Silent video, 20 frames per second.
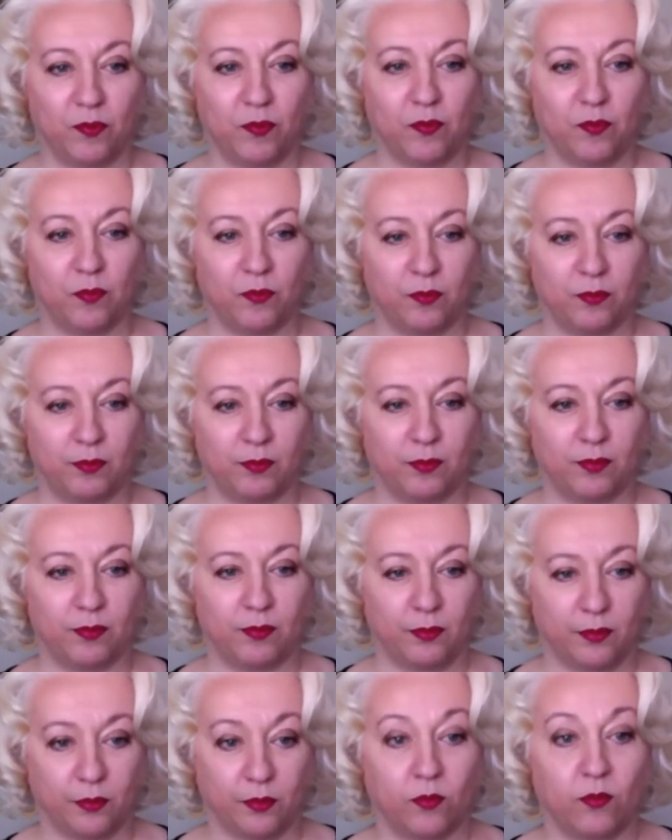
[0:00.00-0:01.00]

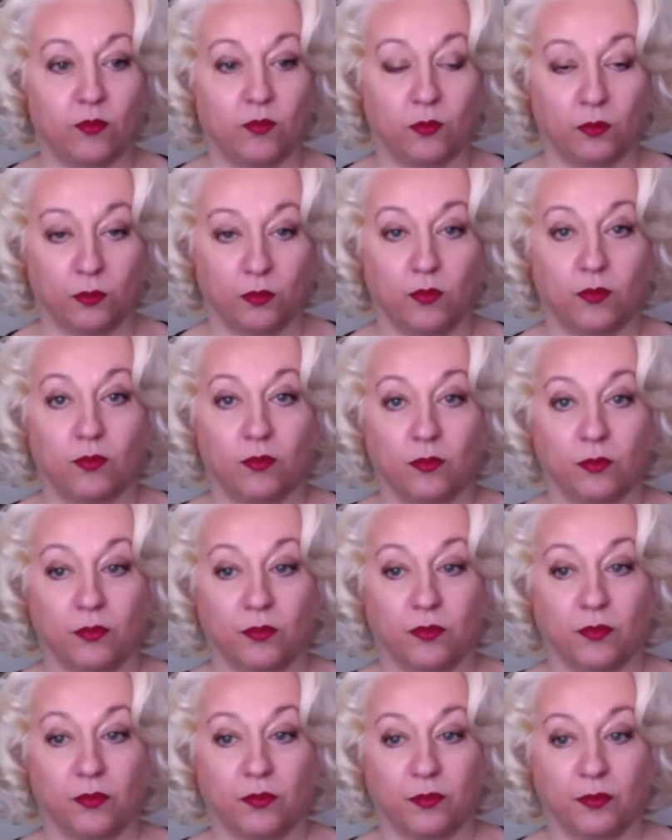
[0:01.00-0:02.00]

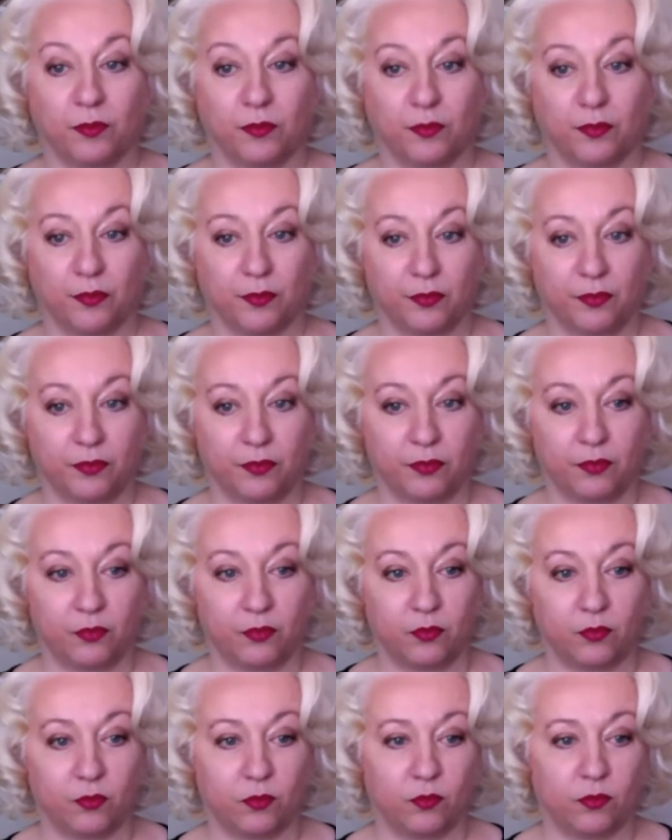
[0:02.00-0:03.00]

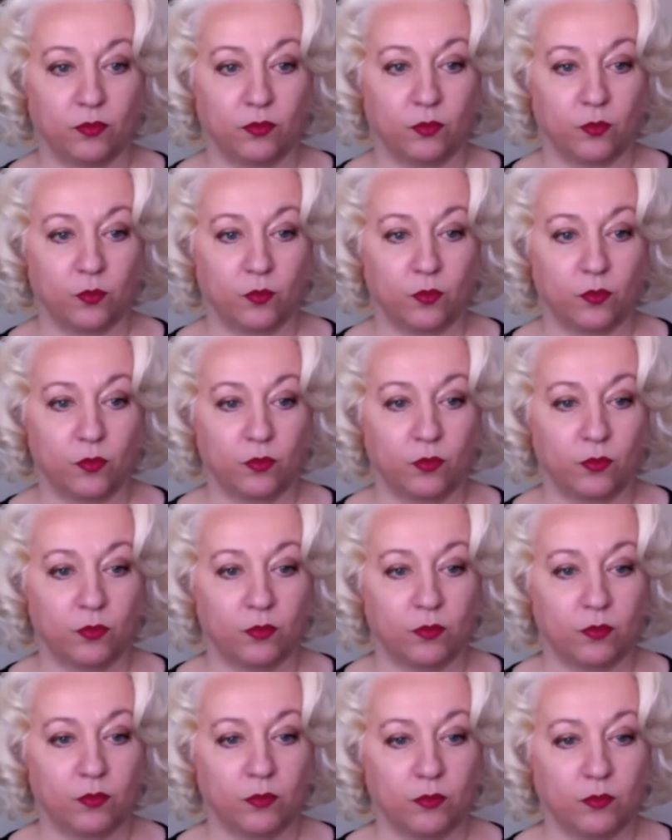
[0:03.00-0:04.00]

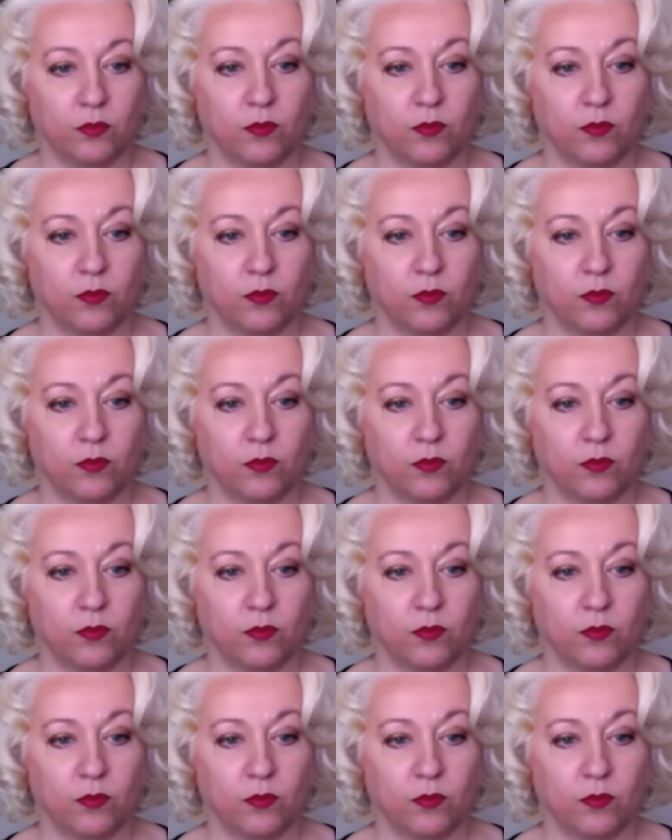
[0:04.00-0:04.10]
(silent)